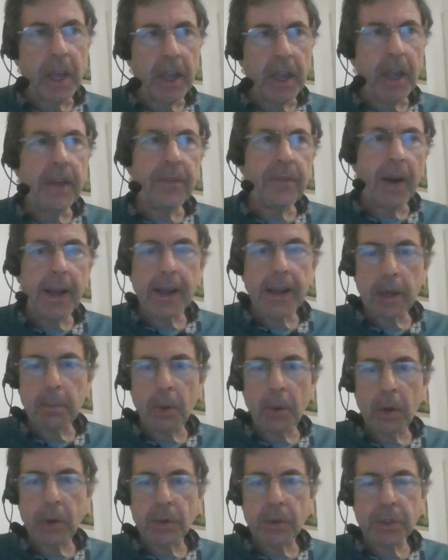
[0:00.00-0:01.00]
If I
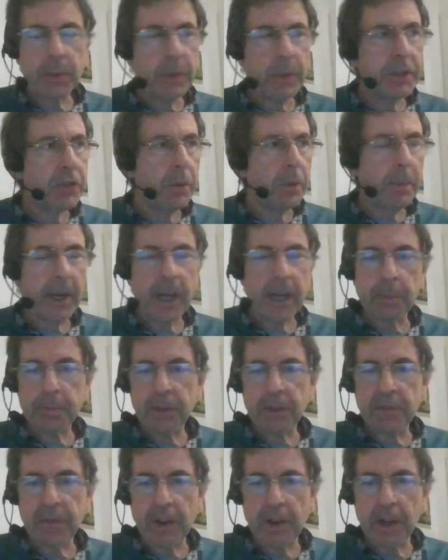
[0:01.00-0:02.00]
had a mono switch on my
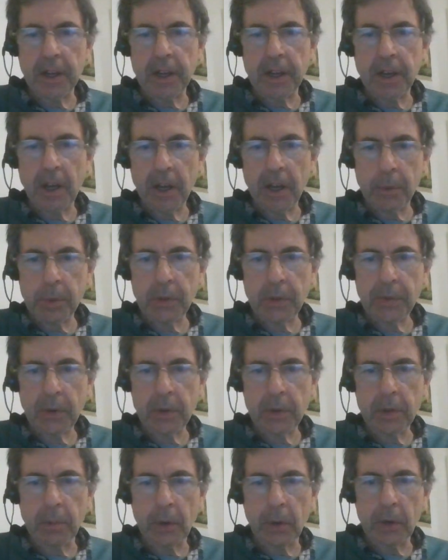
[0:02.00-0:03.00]
amplifier, I would
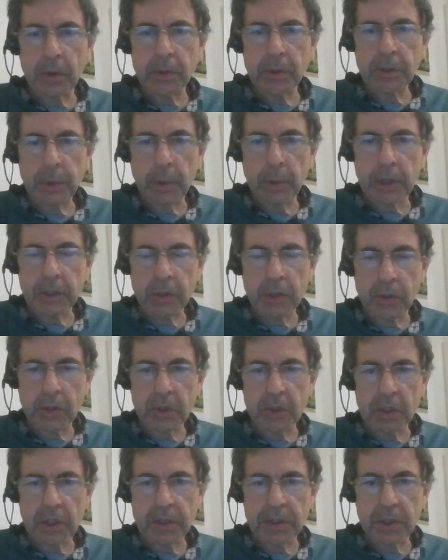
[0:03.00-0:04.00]
throw the mono
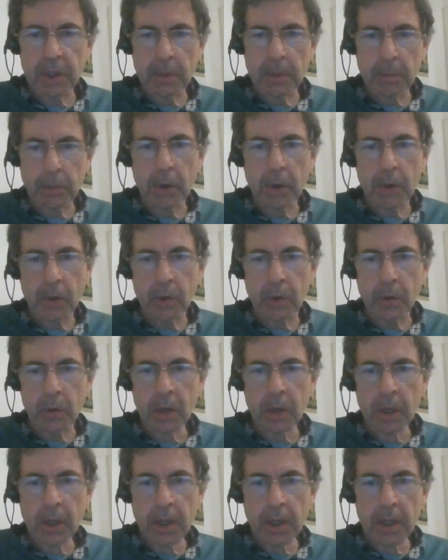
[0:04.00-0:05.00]
switch and just listen in
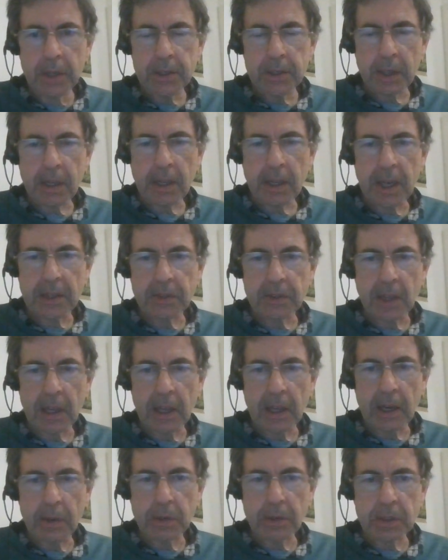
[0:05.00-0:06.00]
mono to
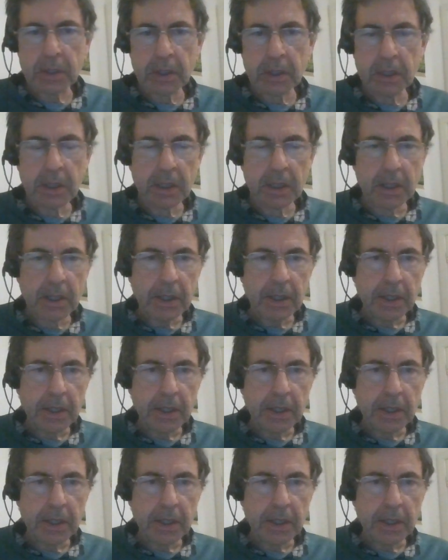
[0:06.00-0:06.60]
cancel out.